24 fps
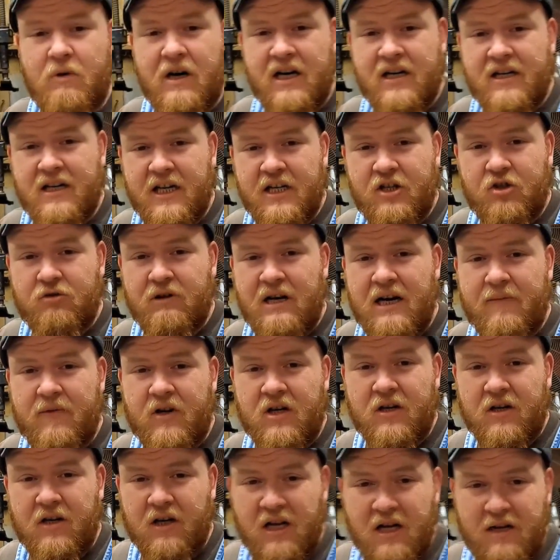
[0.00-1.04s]
Recreate
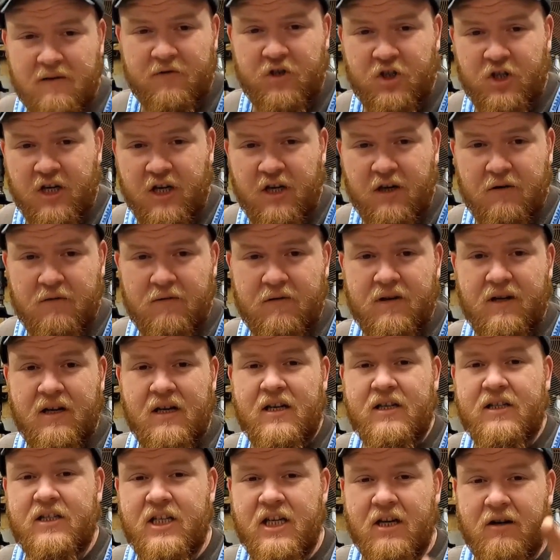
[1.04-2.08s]
Traveler loves you.
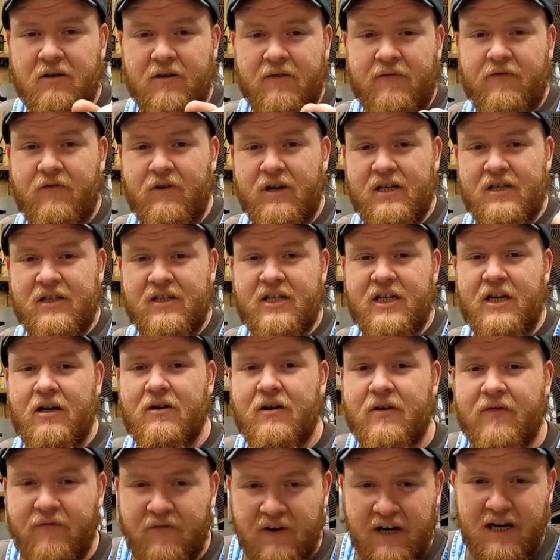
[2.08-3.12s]
Tell your friends, tell
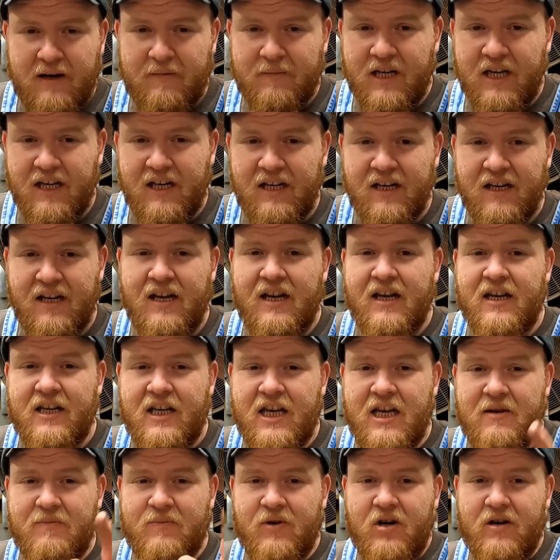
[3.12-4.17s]
your family.
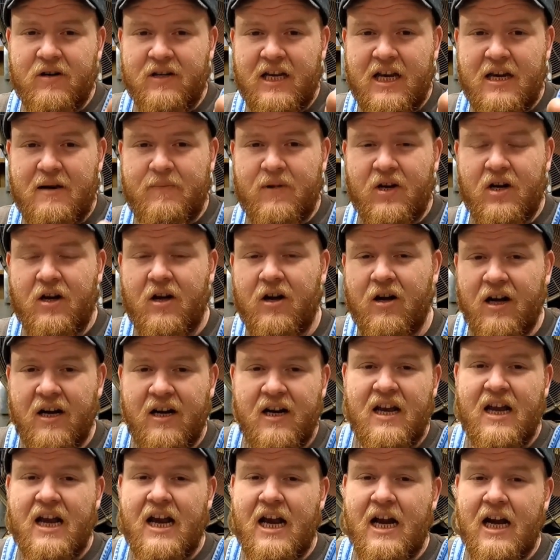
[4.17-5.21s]
Keep on keeping on,
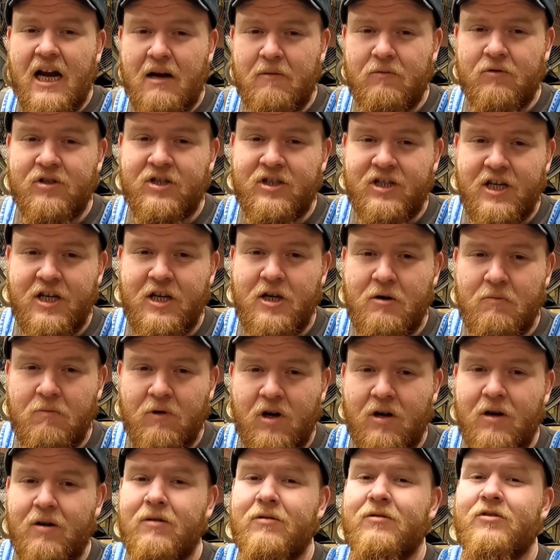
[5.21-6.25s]
and I will see you
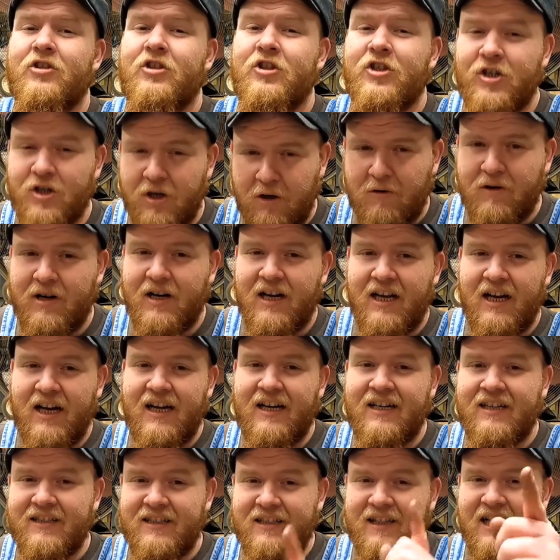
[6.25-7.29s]
all shortly.
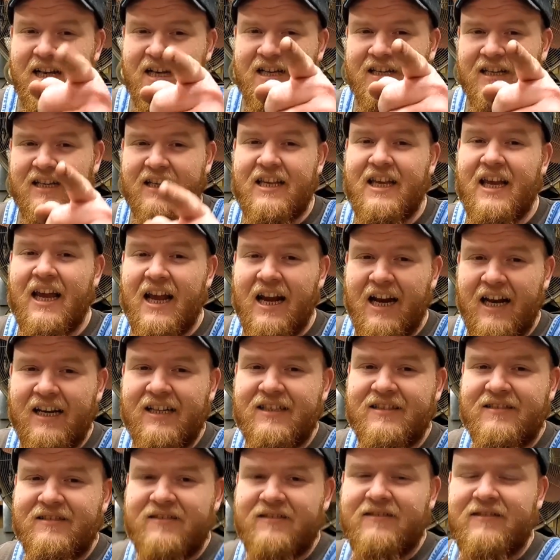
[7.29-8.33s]
Get
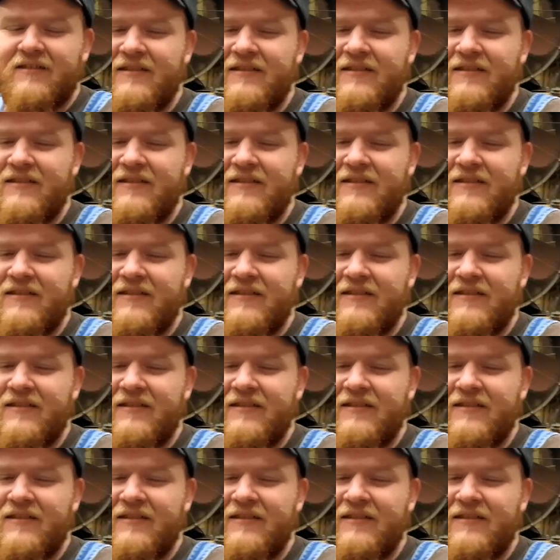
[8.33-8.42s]
it?